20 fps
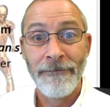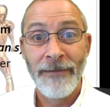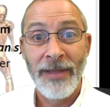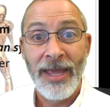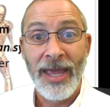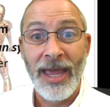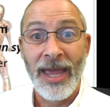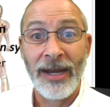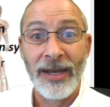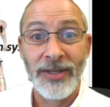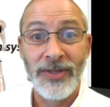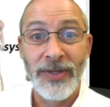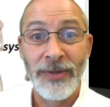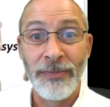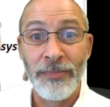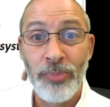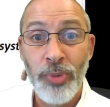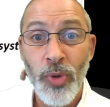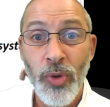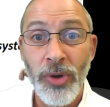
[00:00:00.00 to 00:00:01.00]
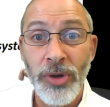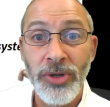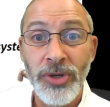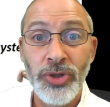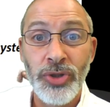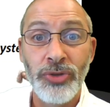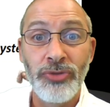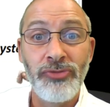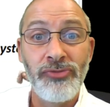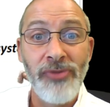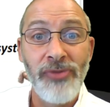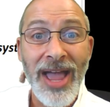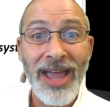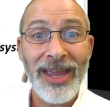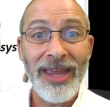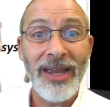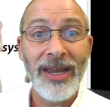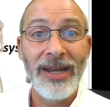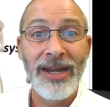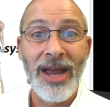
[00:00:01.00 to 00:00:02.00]
And it's important to
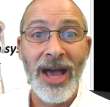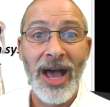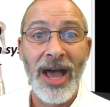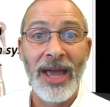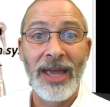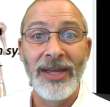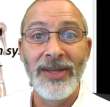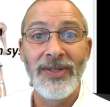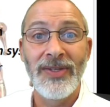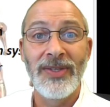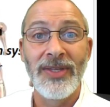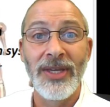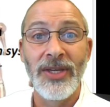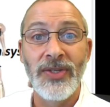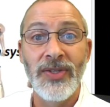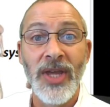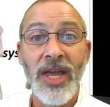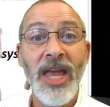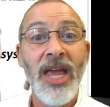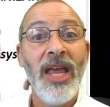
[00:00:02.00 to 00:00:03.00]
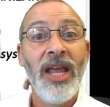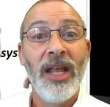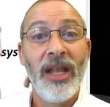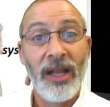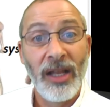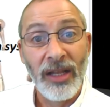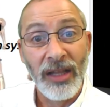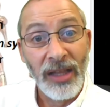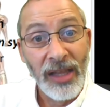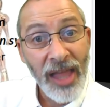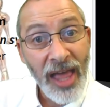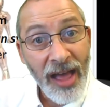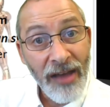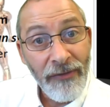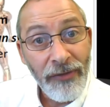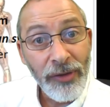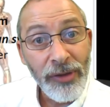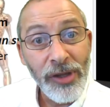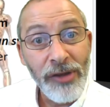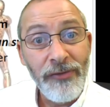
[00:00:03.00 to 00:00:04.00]
recognize this
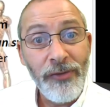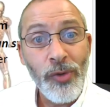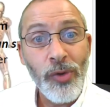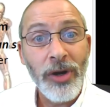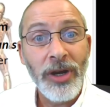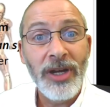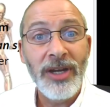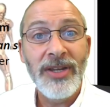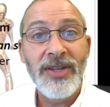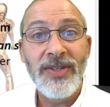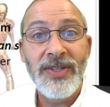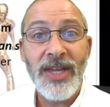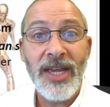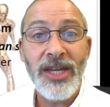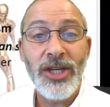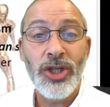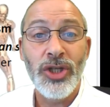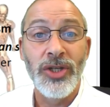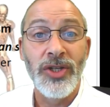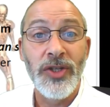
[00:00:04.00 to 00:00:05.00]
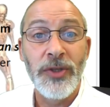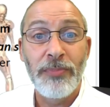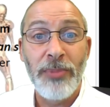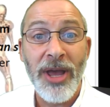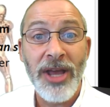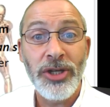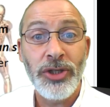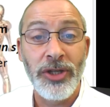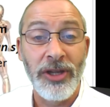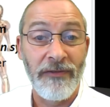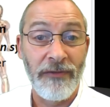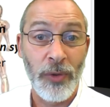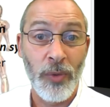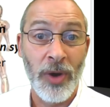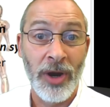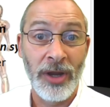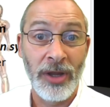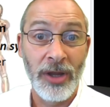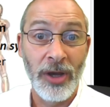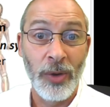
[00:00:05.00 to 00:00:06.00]
level of organization, especially if you
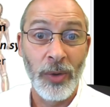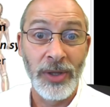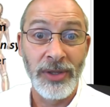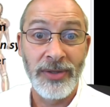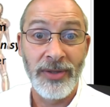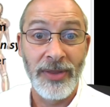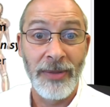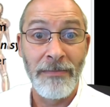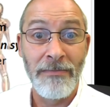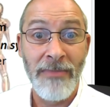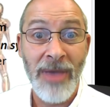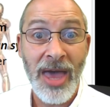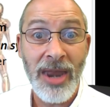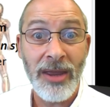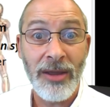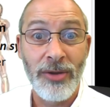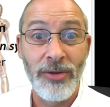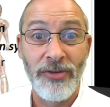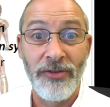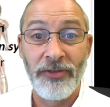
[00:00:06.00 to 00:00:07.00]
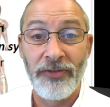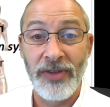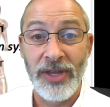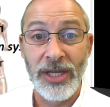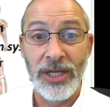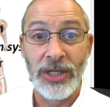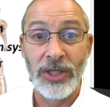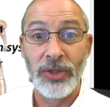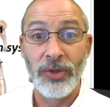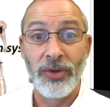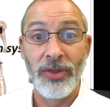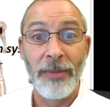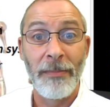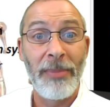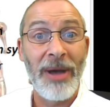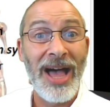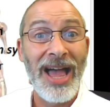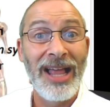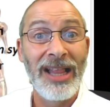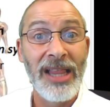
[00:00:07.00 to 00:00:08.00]
want to go into the medical field or the
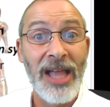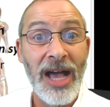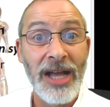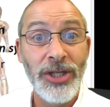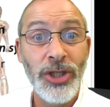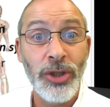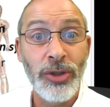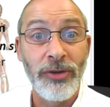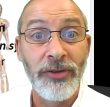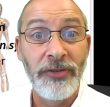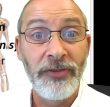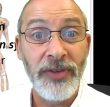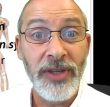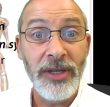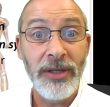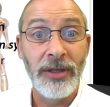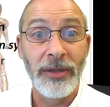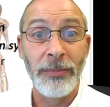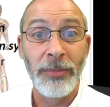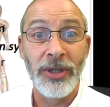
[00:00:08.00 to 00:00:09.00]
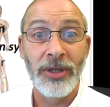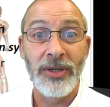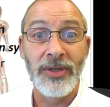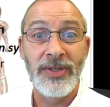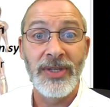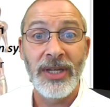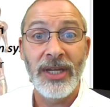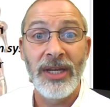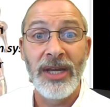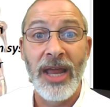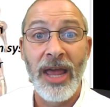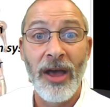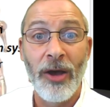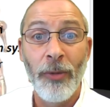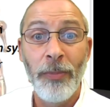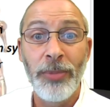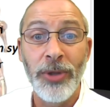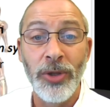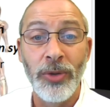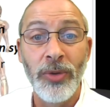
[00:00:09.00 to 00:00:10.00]
biological field, because it can
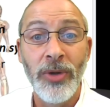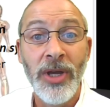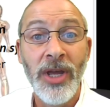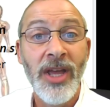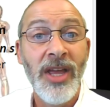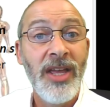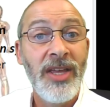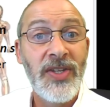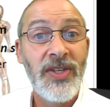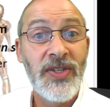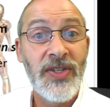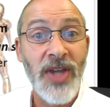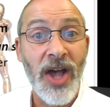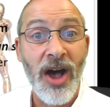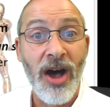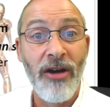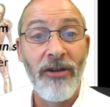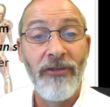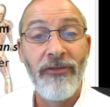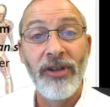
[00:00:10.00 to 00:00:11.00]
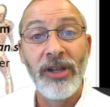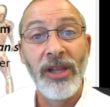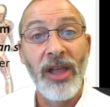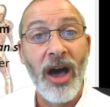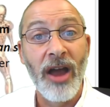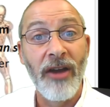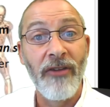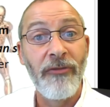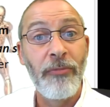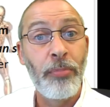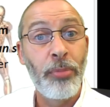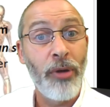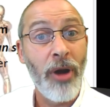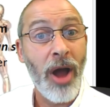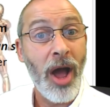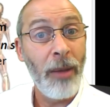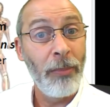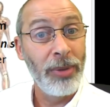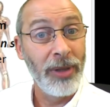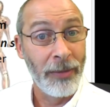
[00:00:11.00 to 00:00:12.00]
help you solve a lot of
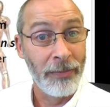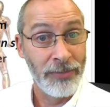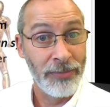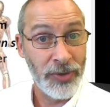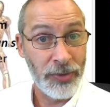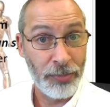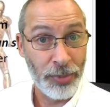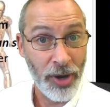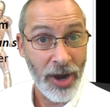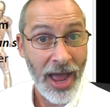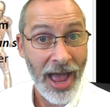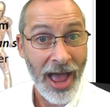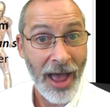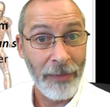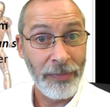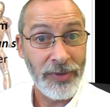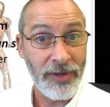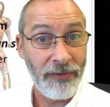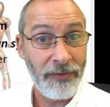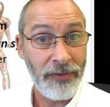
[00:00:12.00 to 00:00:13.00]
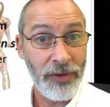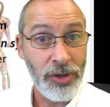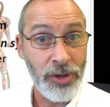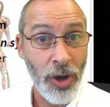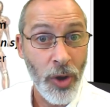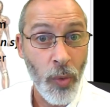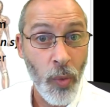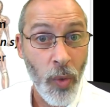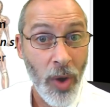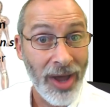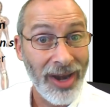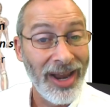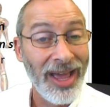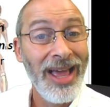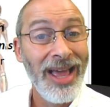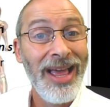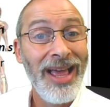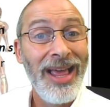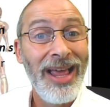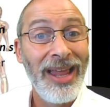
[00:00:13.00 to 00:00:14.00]
problems, perhaps, if you know what
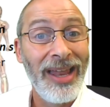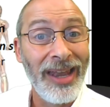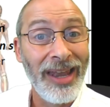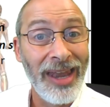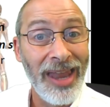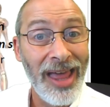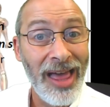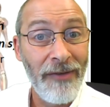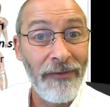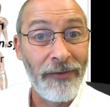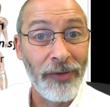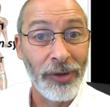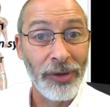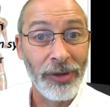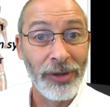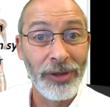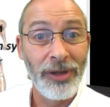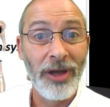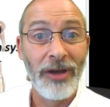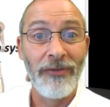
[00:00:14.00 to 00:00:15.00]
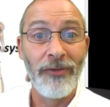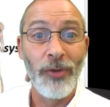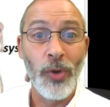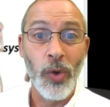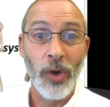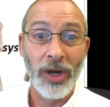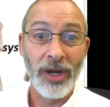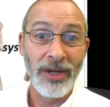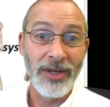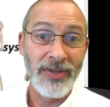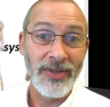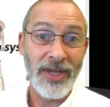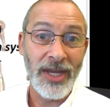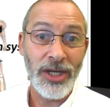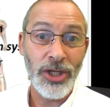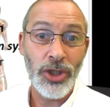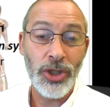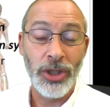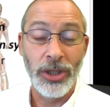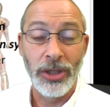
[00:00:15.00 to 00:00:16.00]
level of
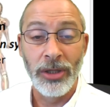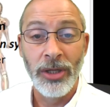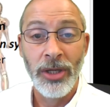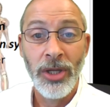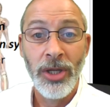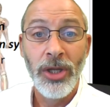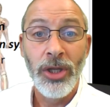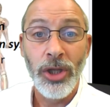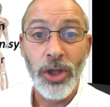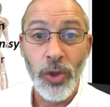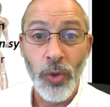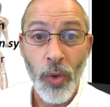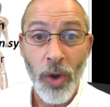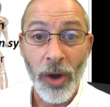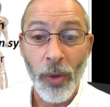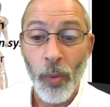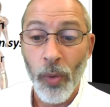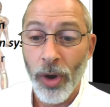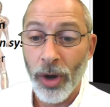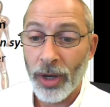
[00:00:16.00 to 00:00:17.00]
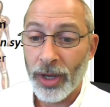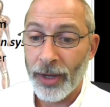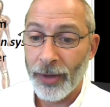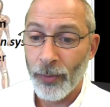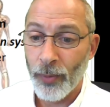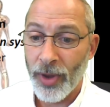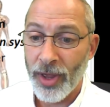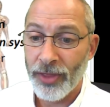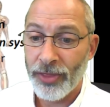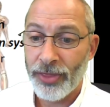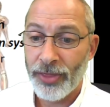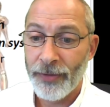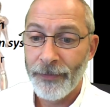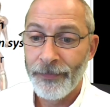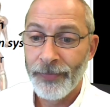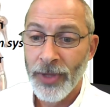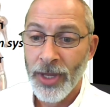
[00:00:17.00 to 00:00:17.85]
organization you are working with.